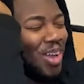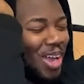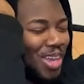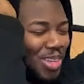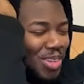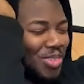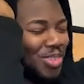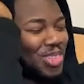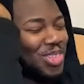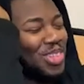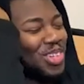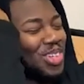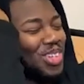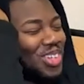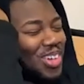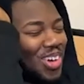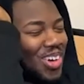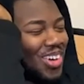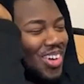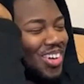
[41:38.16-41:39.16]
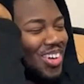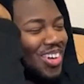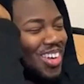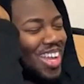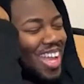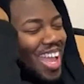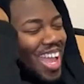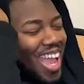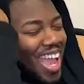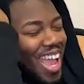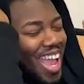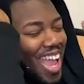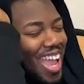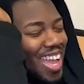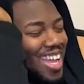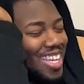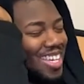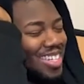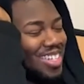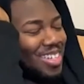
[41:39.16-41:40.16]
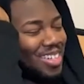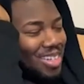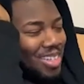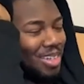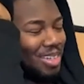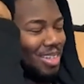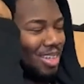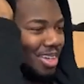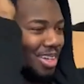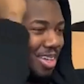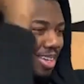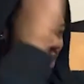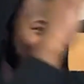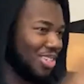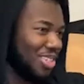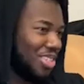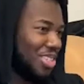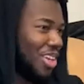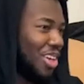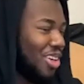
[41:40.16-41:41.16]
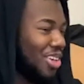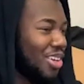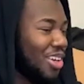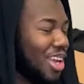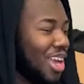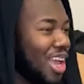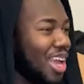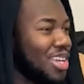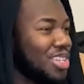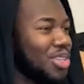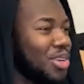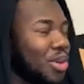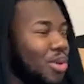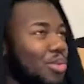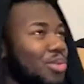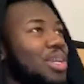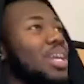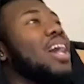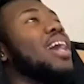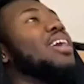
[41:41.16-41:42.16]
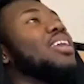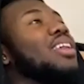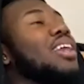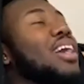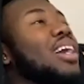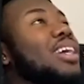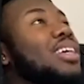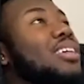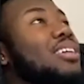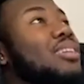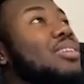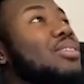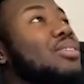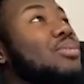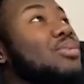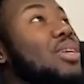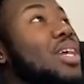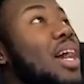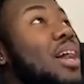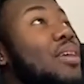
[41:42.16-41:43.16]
while you with your girl and your son. So we had like.